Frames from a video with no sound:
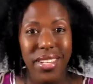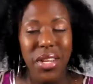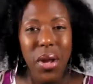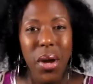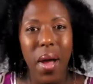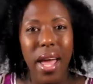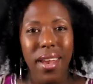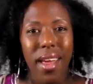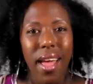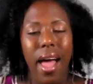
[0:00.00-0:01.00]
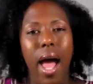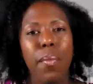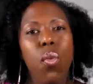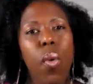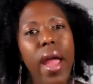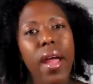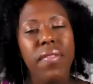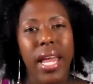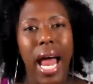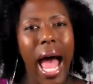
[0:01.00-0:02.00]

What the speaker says: and I'm aware of that.